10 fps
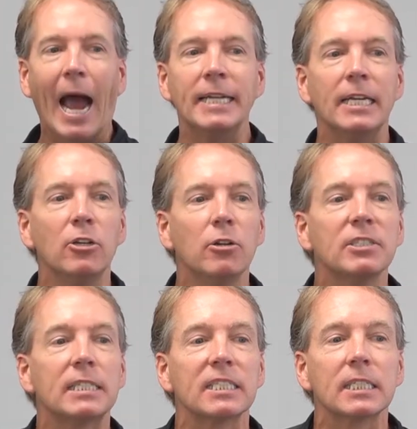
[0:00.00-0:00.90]
I didn't
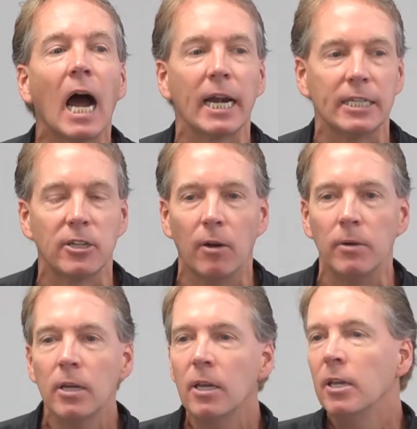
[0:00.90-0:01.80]
use the snotty tone.
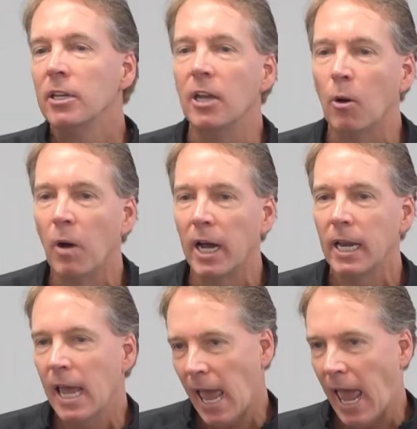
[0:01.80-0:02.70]
You know
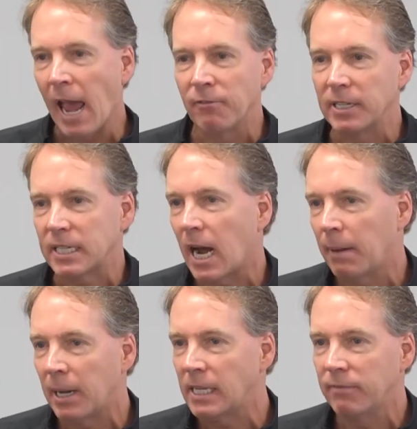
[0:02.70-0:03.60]
what? Every
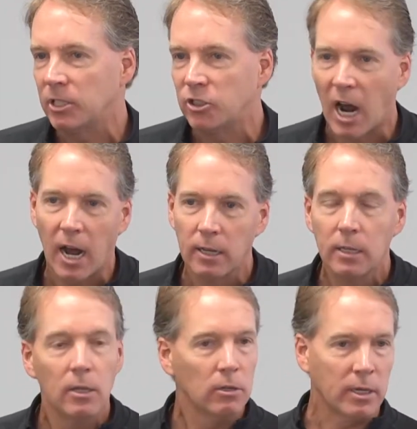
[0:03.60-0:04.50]
time I give a job,
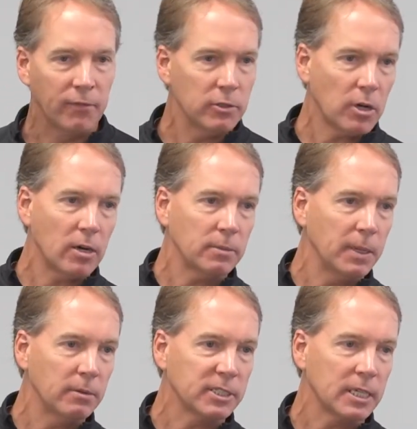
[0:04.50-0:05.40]
look, if you talk to
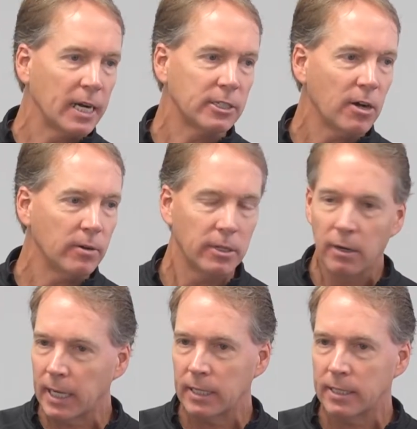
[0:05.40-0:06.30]
me in the snotty tone, you know
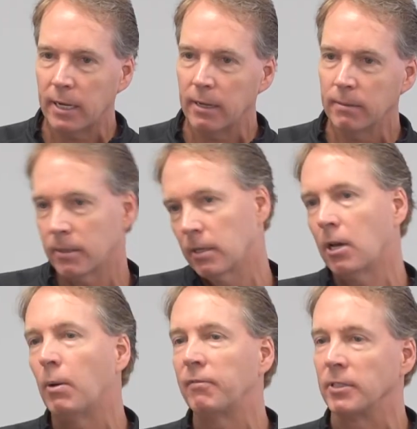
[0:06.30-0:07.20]
what I'm going to tell you?
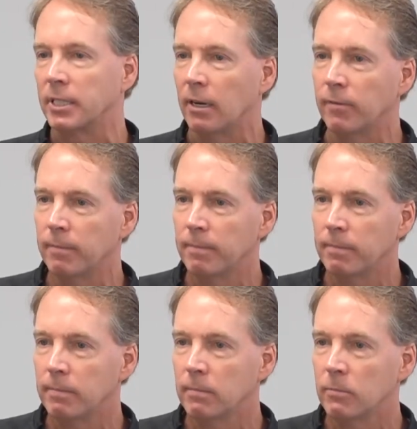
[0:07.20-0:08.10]
Go F yourself.
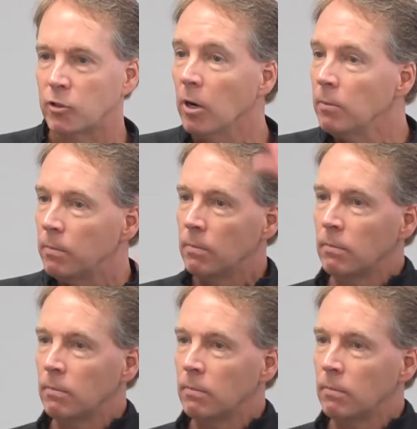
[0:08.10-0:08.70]
True?